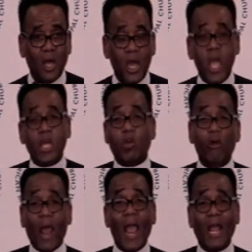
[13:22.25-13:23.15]
He
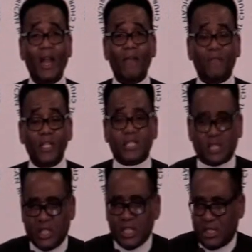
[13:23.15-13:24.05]
created this,
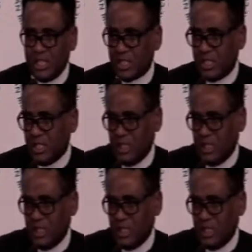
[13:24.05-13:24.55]
this, this, this,